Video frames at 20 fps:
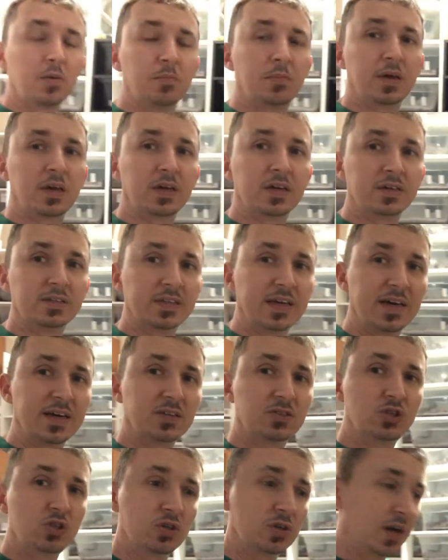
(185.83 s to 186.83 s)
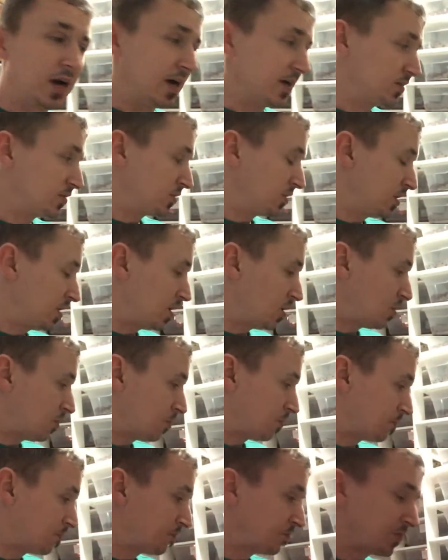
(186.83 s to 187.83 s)
Because as you guys
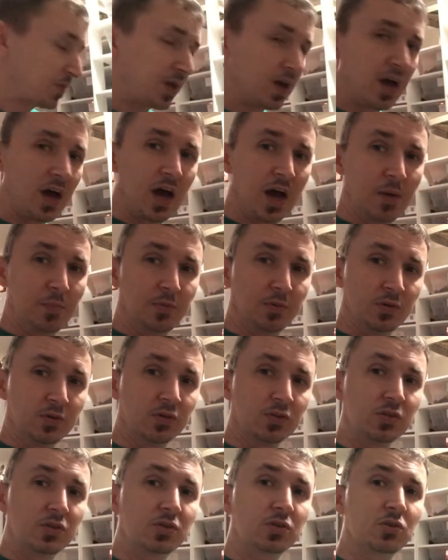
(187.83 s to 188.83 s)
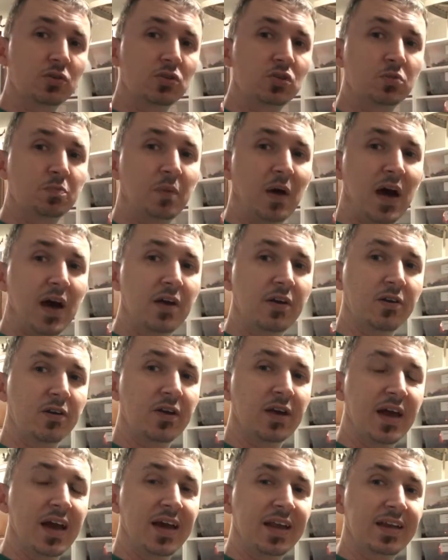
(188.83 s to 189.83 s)
know, I pulled the two
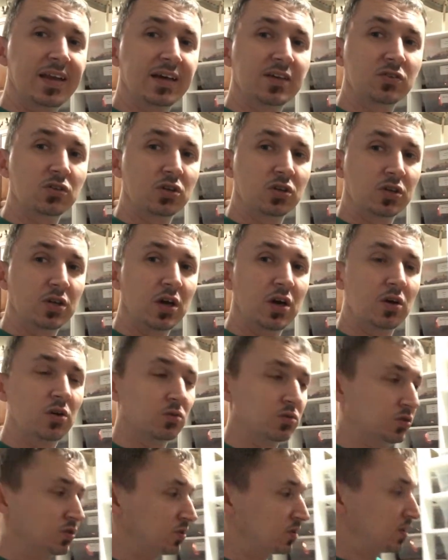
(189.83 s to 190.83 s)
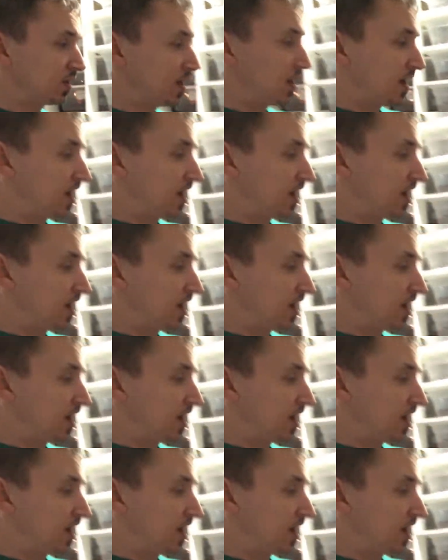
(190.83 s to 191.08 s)
spider het desert ghosts